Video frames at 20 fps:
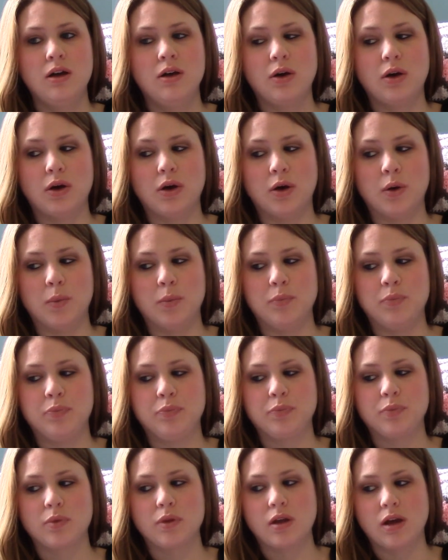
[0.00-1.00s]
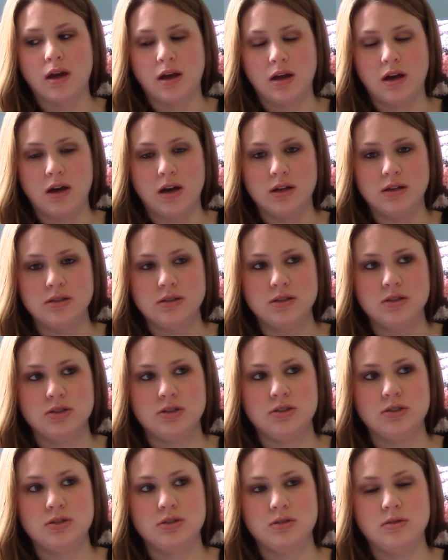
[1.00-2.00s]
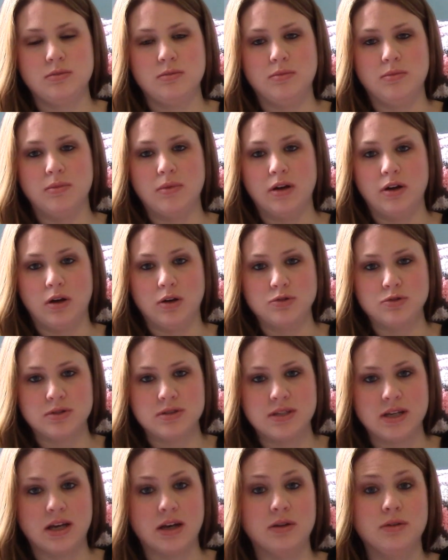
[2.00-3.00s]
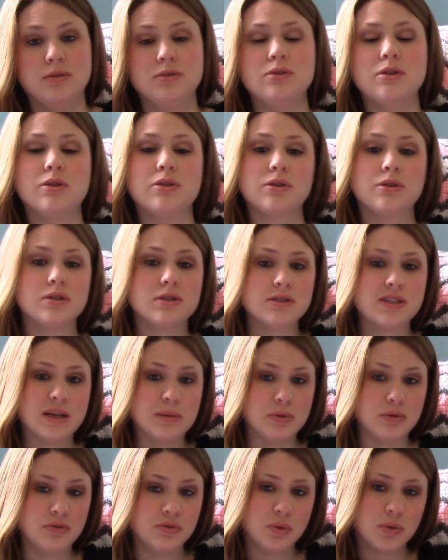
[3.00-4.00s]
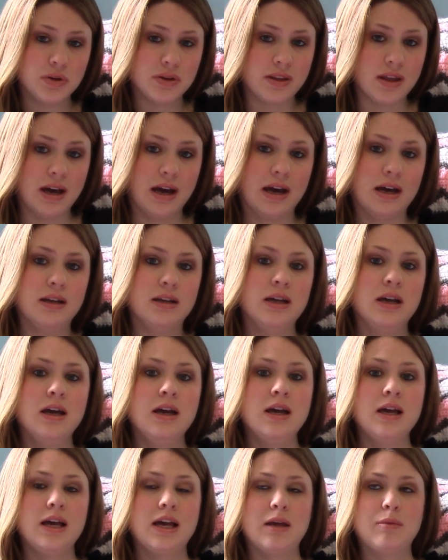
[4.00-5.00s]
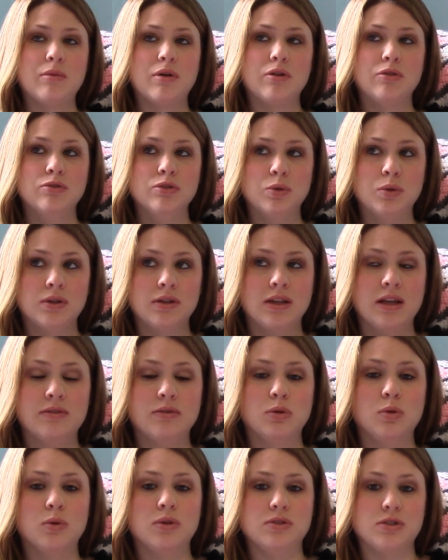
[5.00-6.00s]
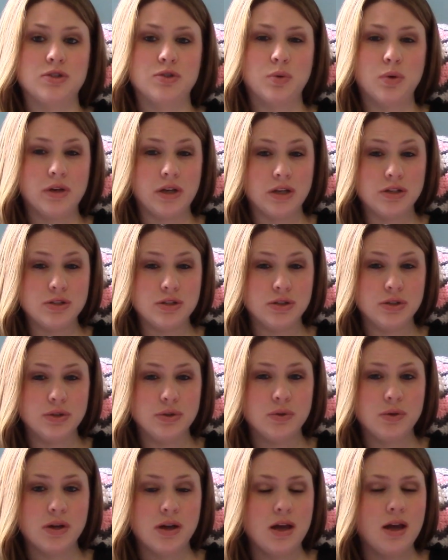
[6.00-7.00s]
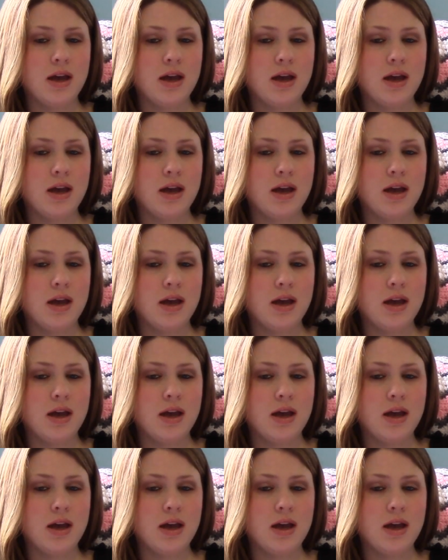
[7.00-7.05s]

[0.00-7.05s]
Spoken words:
I got an ultrasound the Thursday before that, and my fluid level was a 22,